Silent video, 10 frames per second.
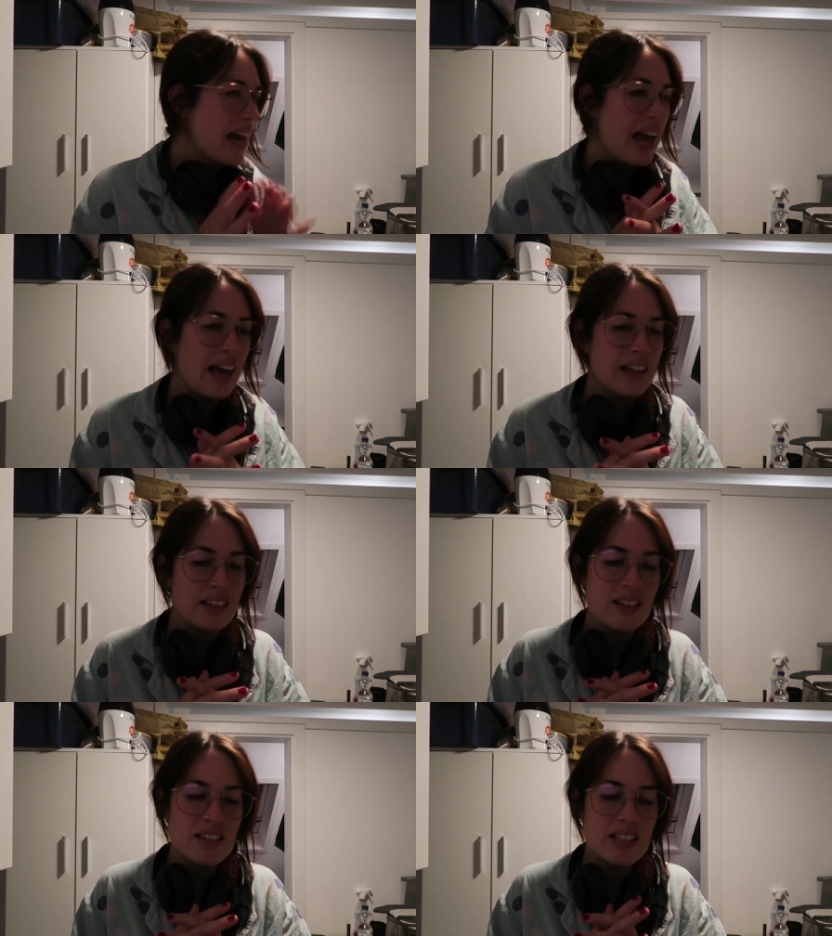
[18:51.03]

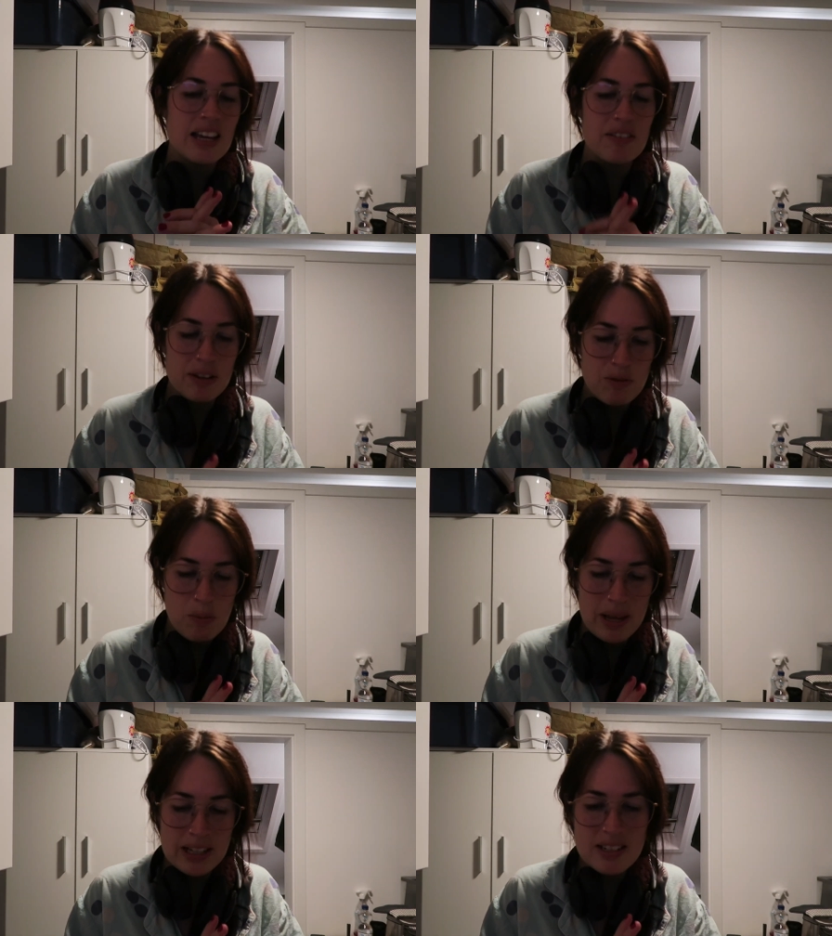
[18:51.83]
and get ready for
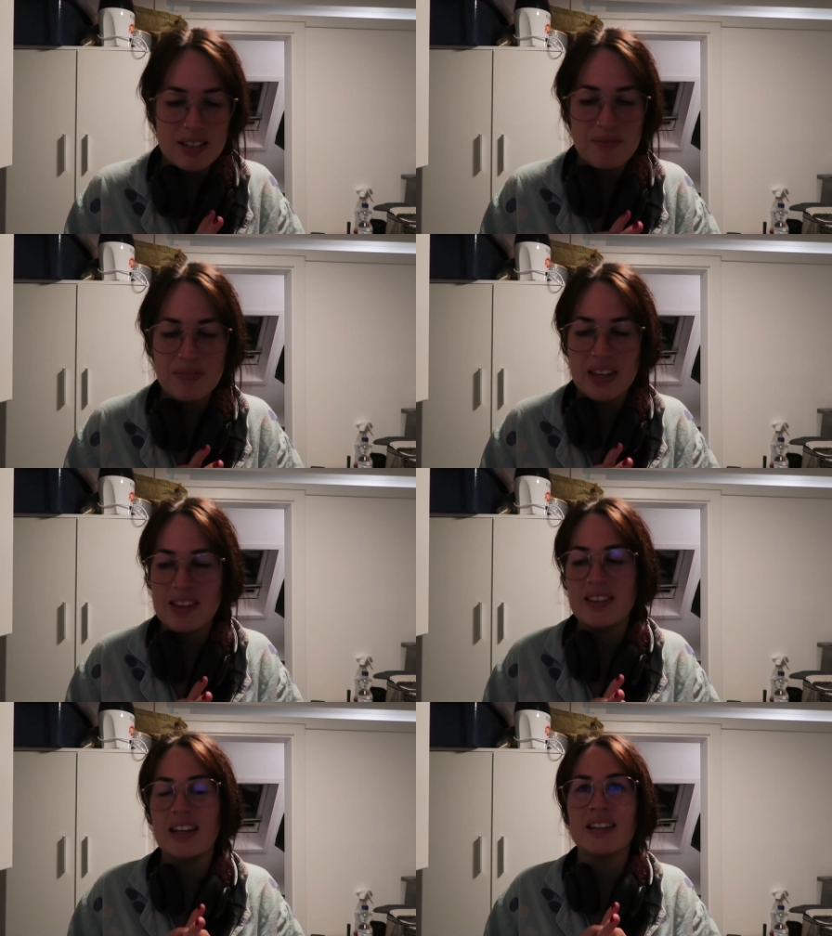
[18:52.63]
bed,
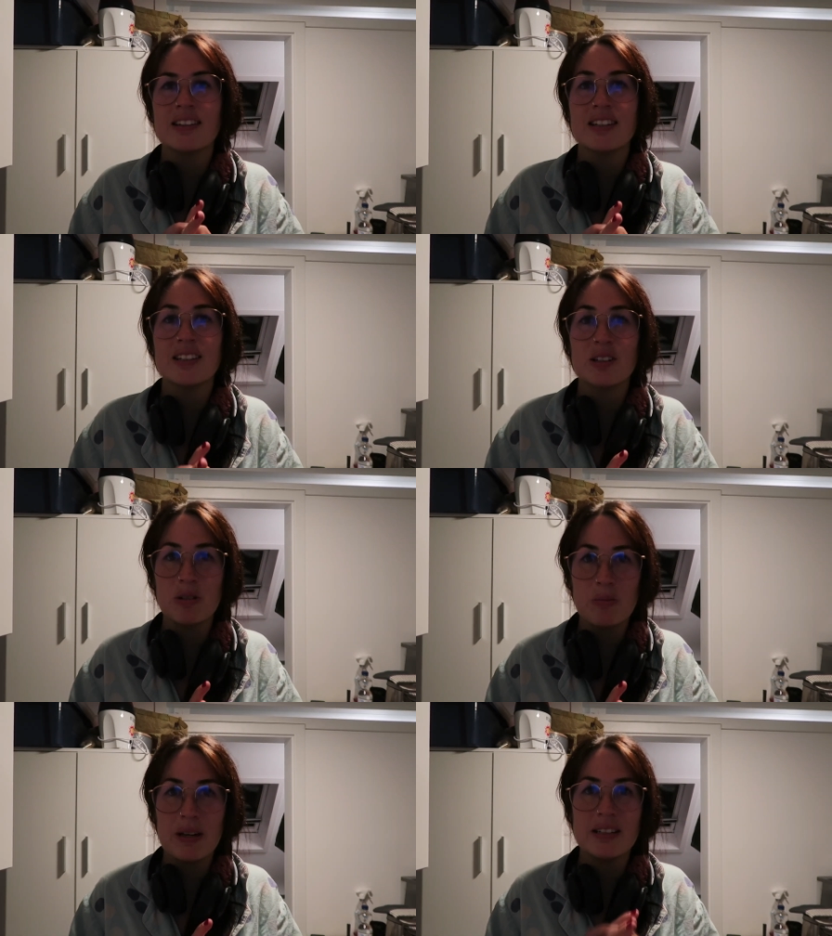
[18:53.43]
and then
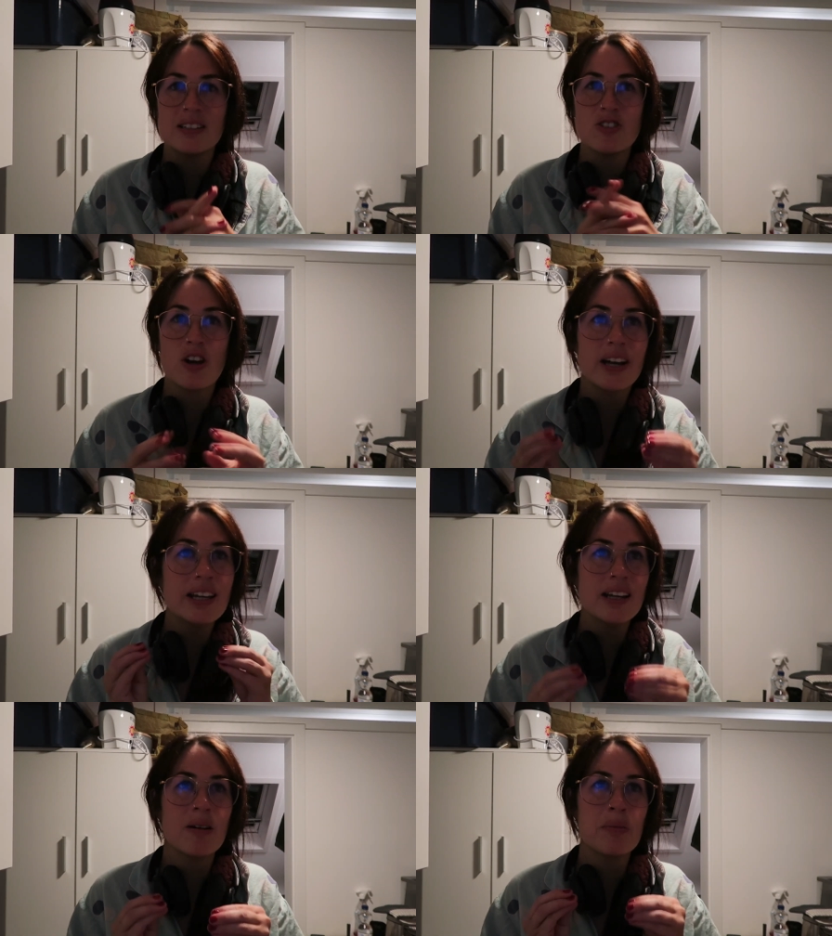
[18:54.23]
go to bed and try
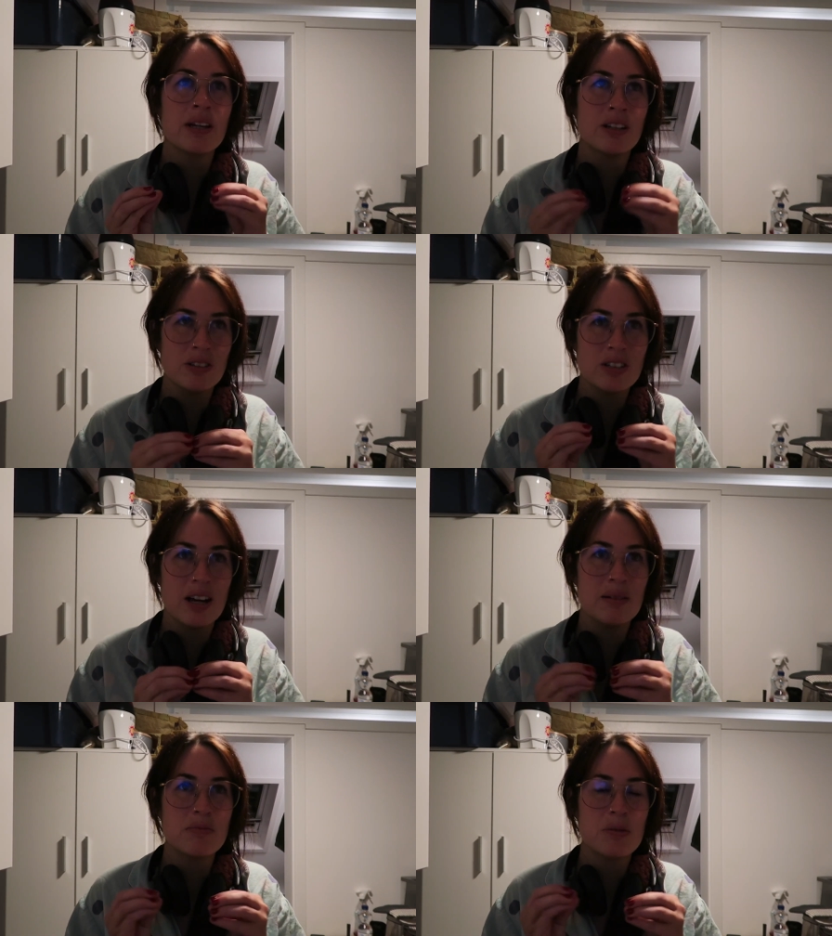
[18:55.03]
and get up at a good
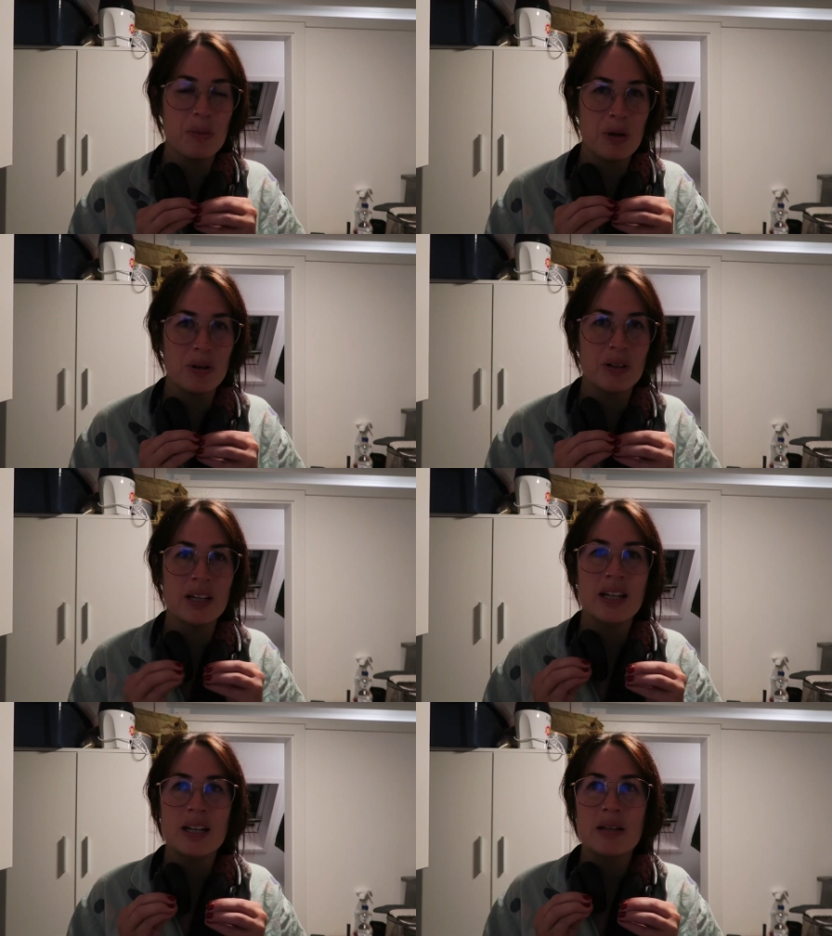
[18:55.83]
time tomorrow,
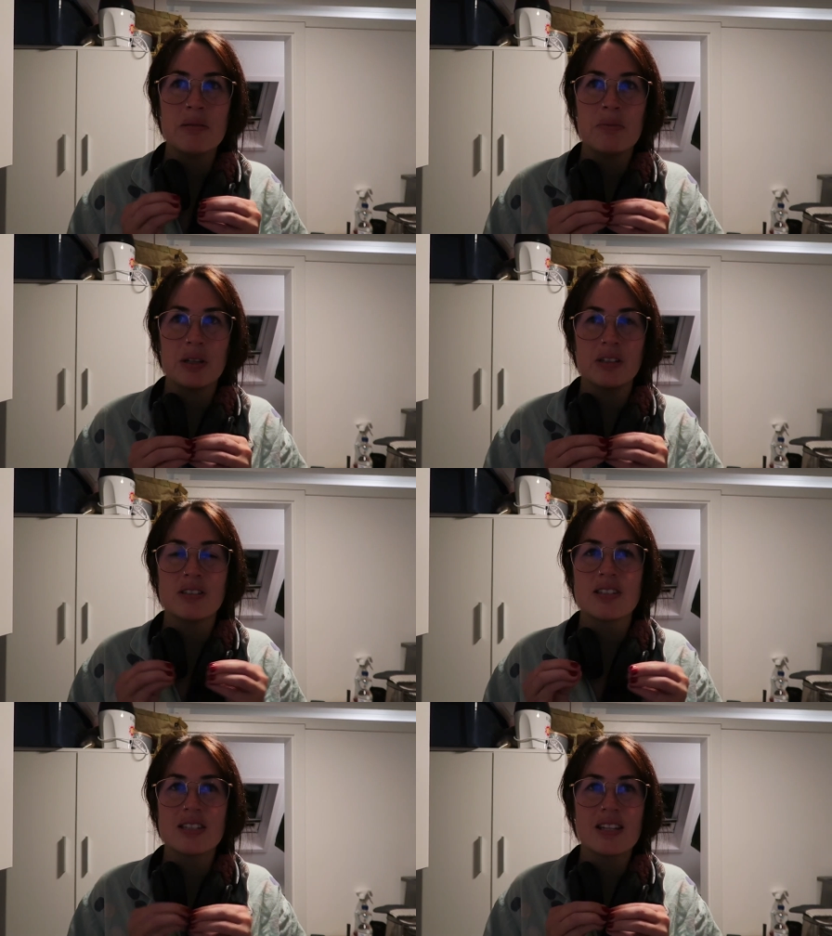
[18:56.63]

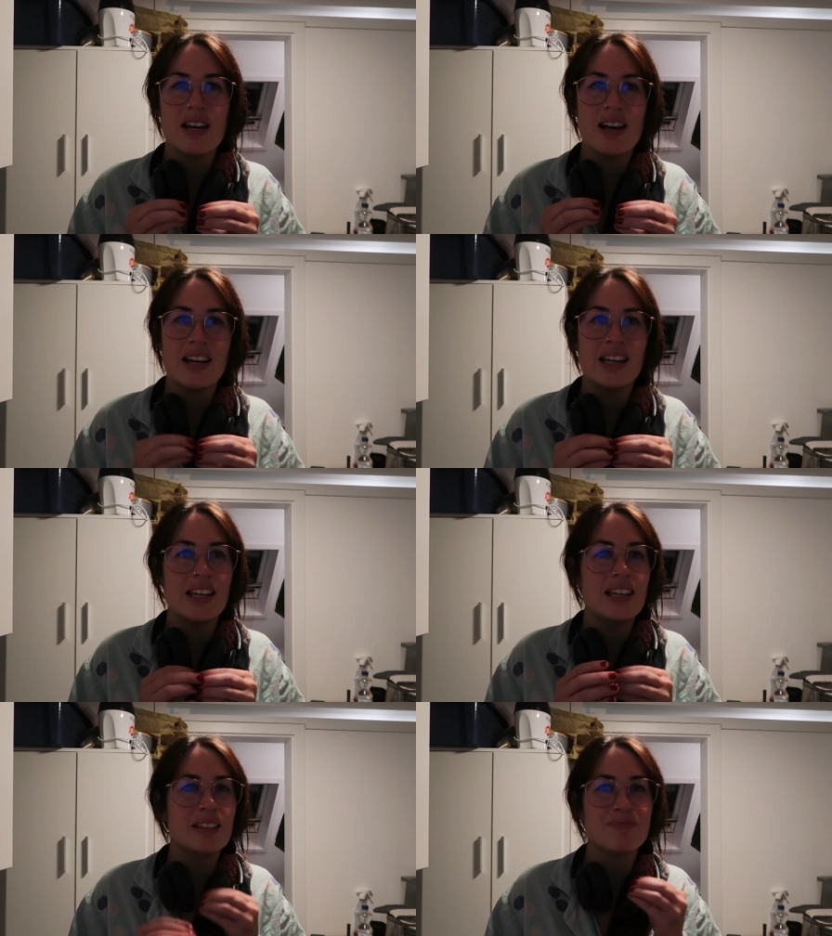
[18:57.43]
because
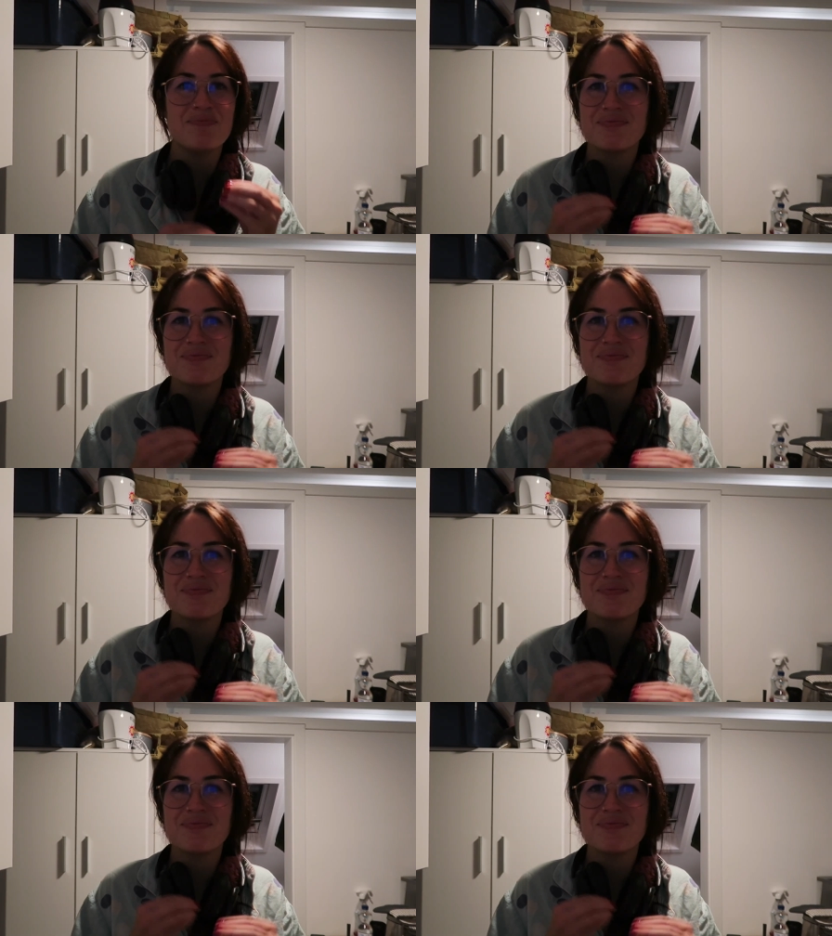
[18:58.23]
I